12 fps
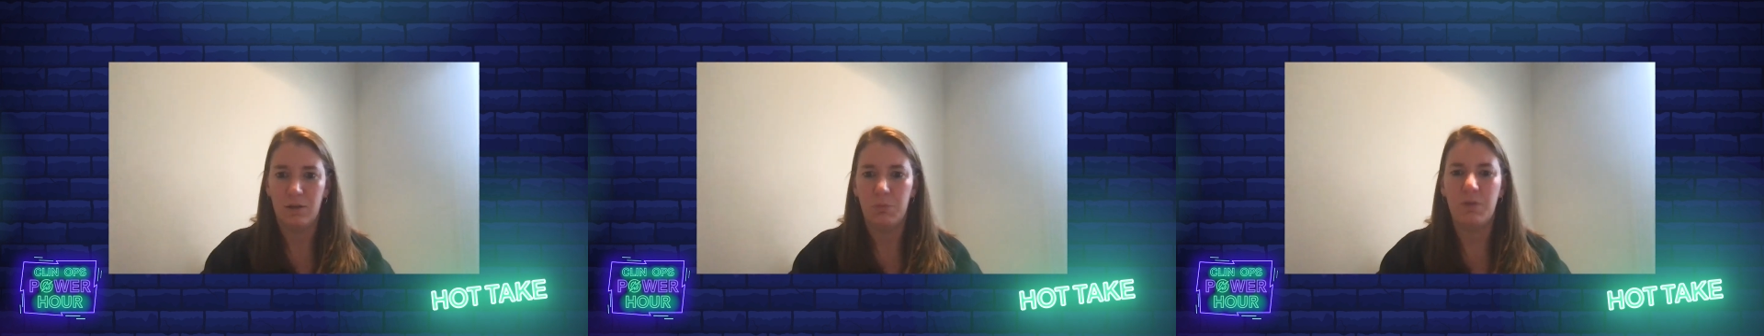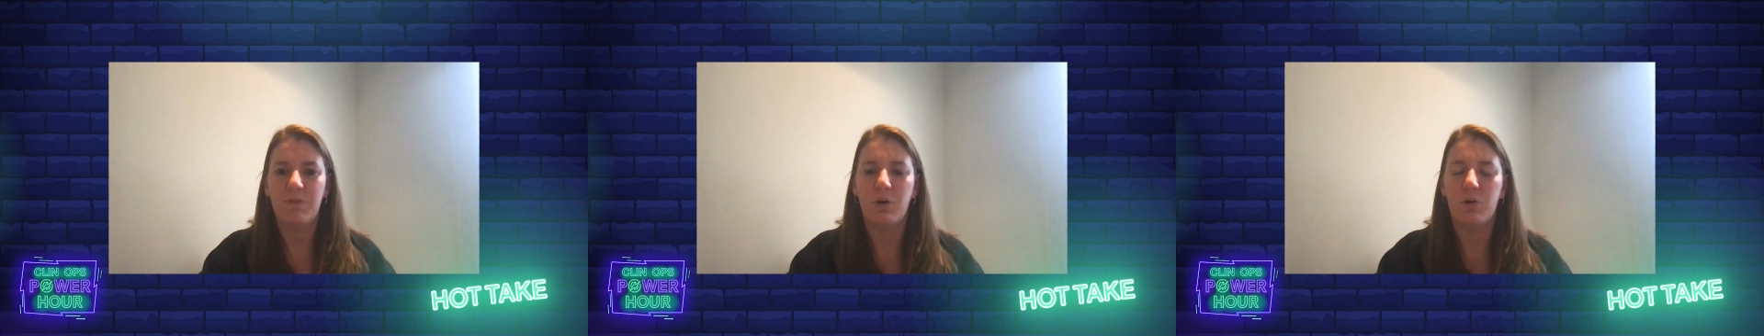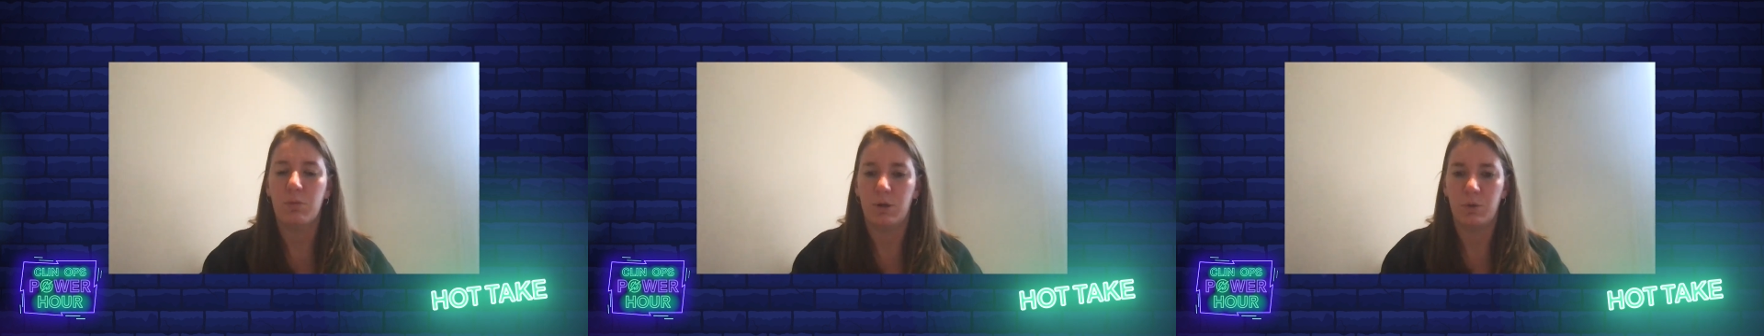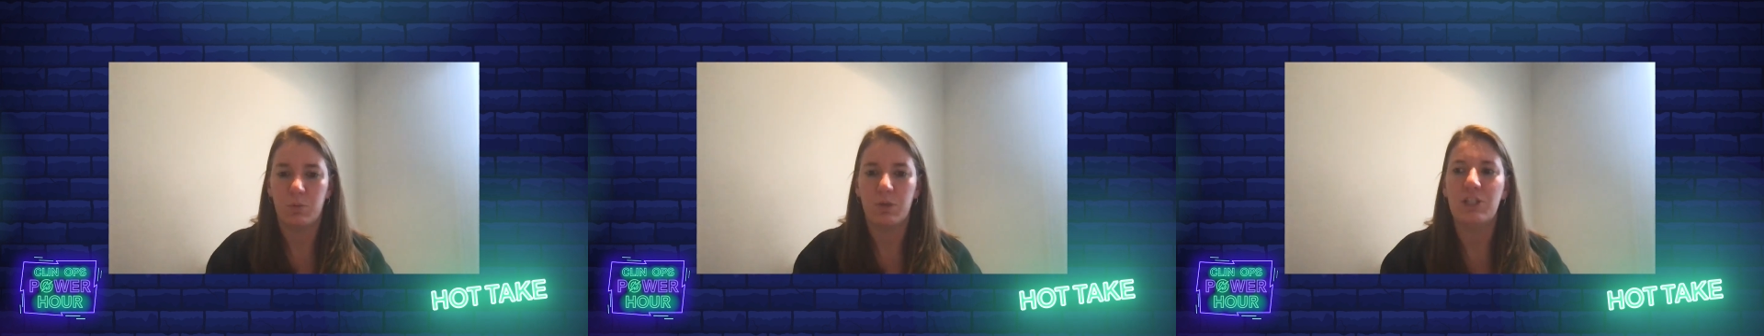Be
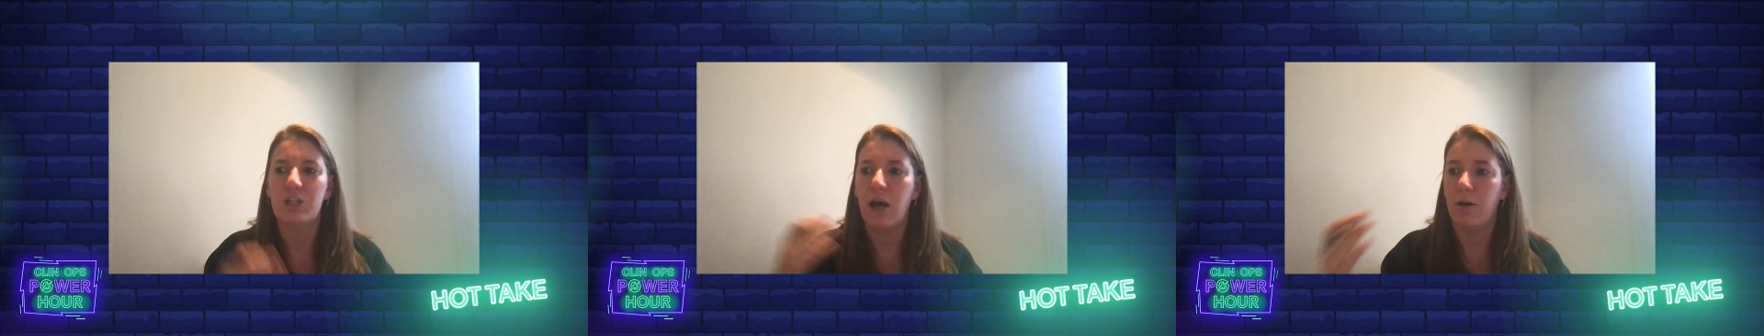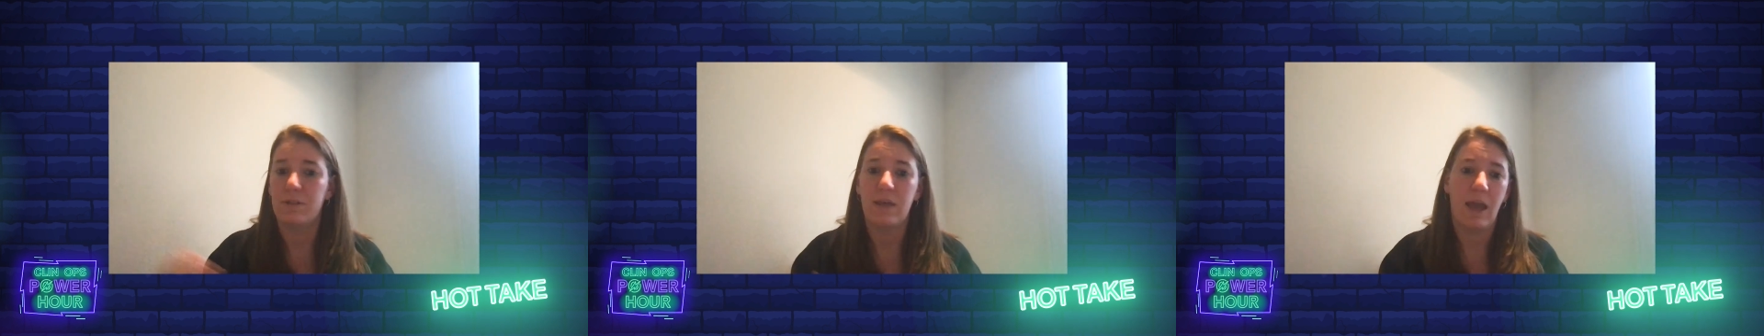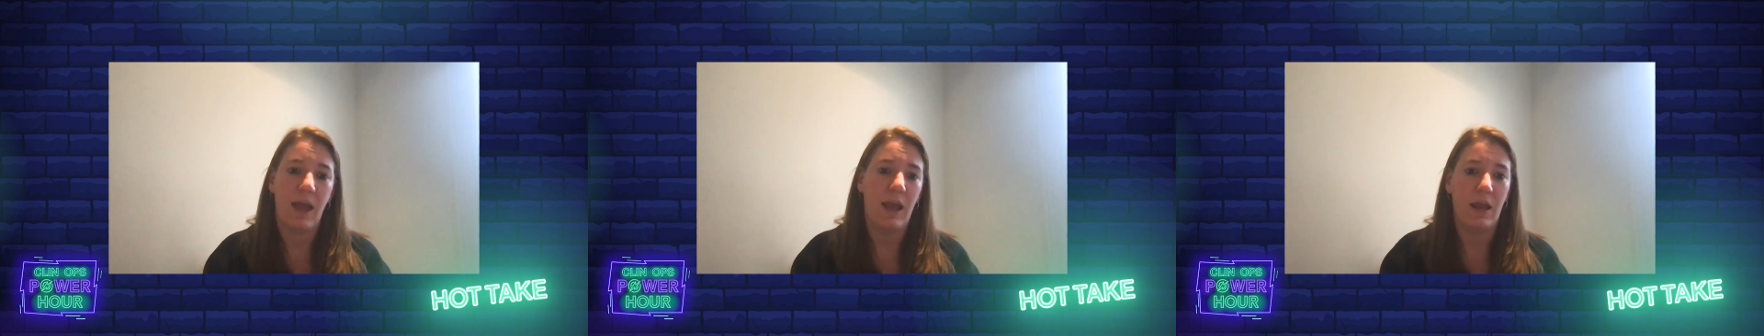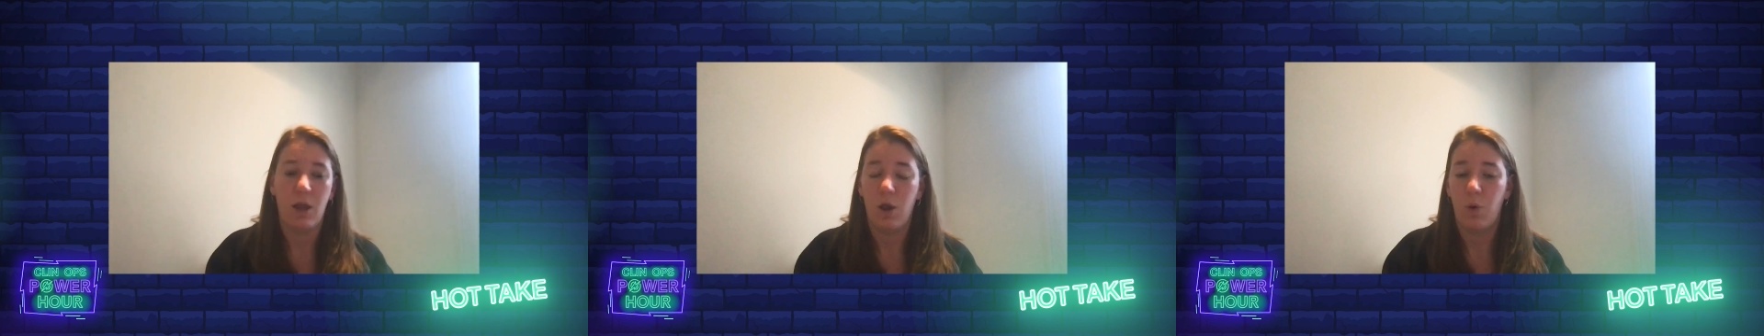vulnerable. Reach out. Say,
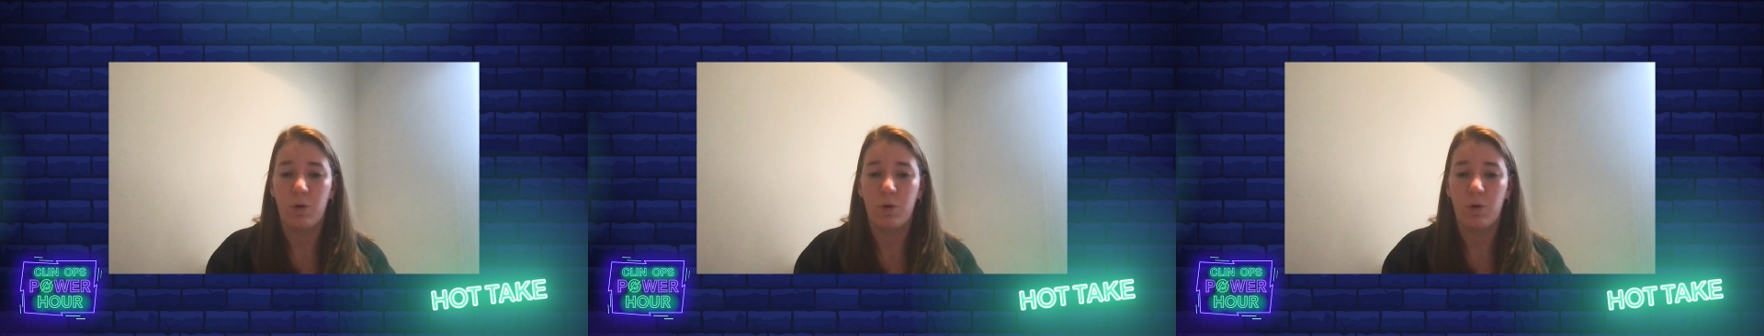hey,